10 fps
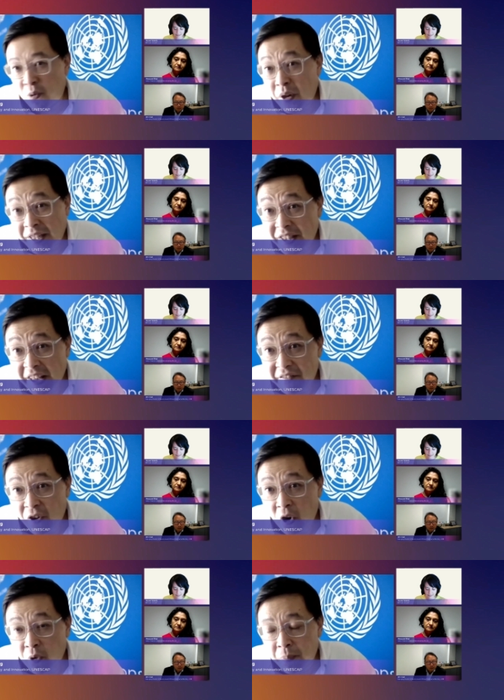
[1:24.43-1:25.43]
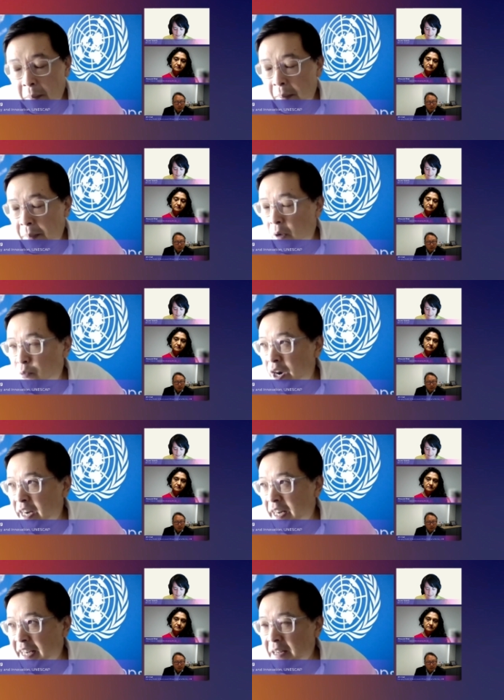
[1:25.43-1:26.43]
what it's there for, but
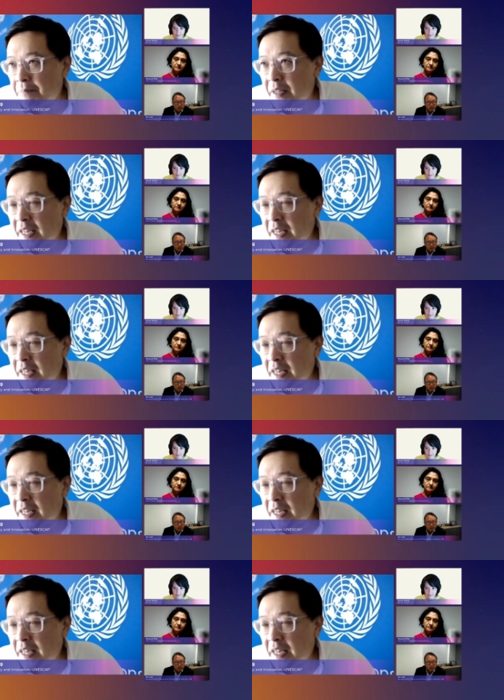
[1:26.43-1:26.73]
really